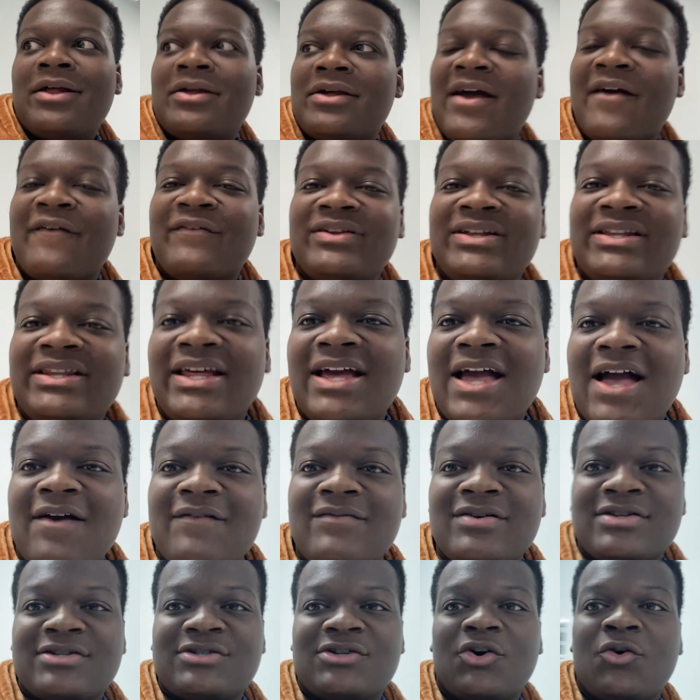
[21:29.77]
Everything they have
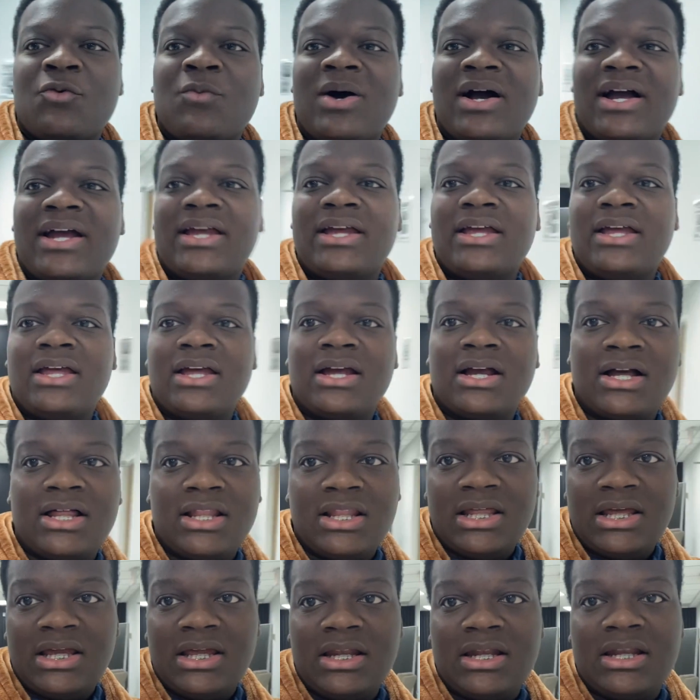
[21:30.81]
is so white and
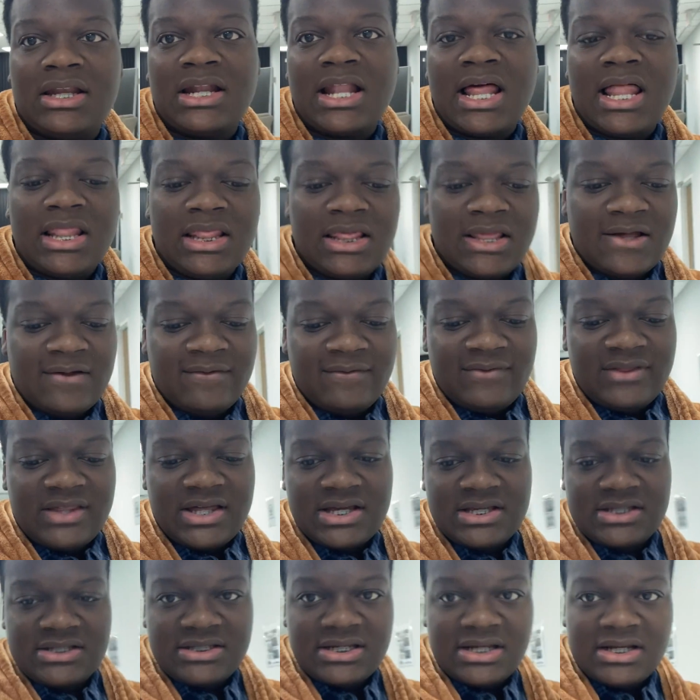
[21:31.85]
clean, and I love the
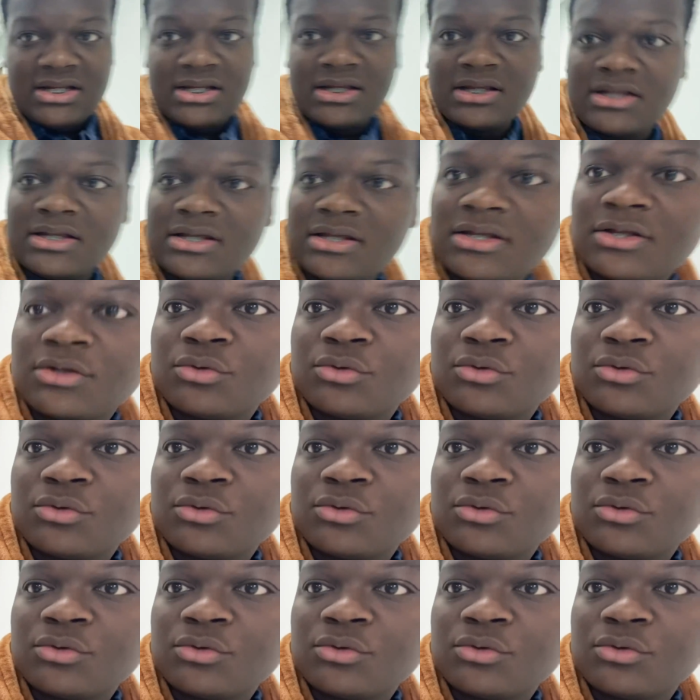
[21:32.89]
aesthetic.